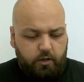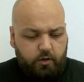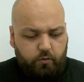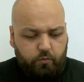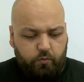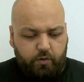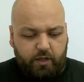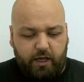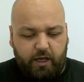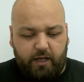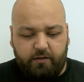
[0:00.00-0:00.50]

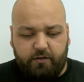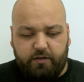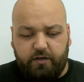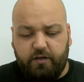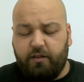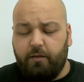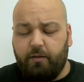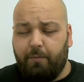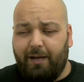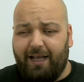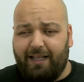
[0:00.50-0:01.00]
We enter
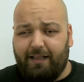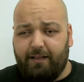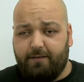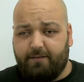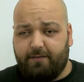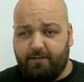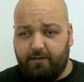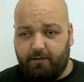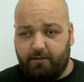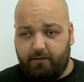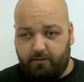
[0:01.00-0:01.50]
the battle
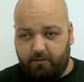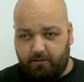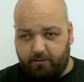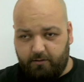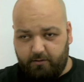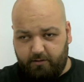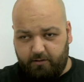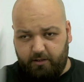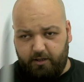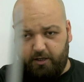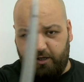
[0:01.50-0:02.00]
scene.
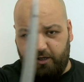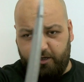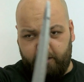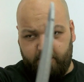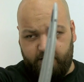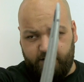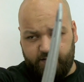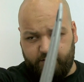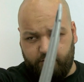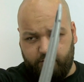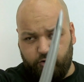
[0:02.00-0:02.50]

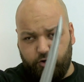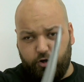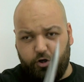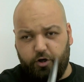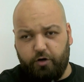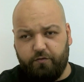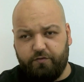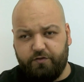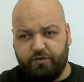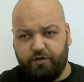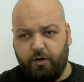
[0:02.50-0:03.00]
There is a horde
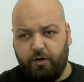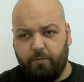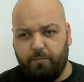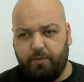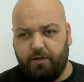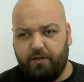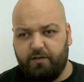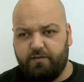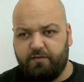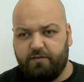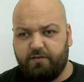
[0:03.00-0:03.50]
of
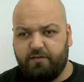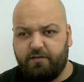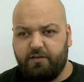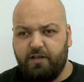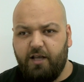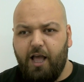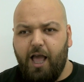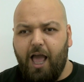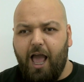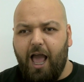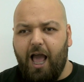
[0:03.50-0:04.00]
zombies,
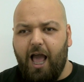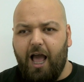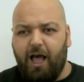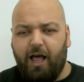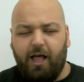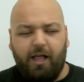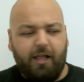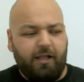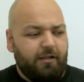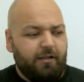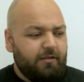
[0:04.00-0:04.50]

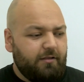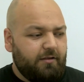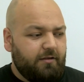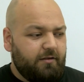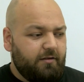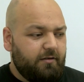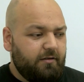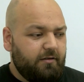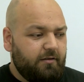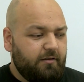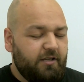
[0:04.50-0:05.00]
and
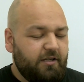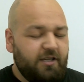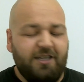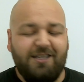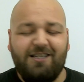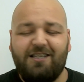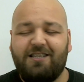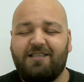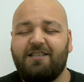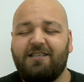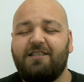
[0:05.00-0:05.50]

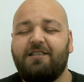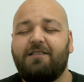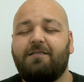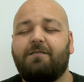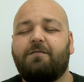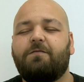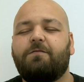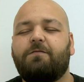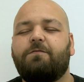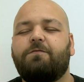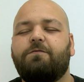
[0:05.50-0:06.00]
it is
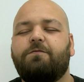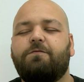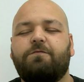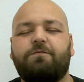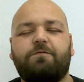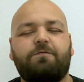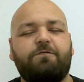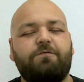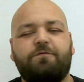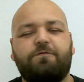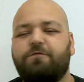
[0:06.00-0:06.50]

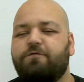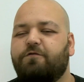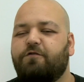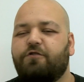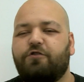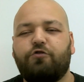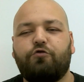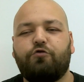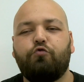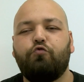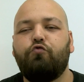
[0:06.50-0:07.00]

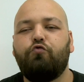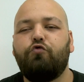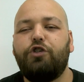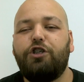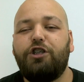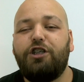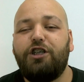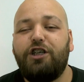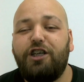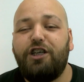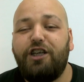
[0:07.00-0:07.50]

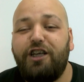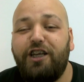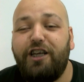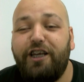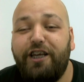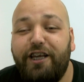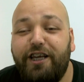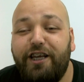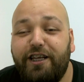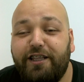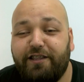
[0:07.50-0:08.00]

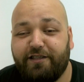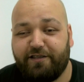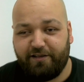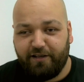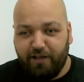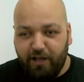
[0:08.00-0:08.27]
sweet!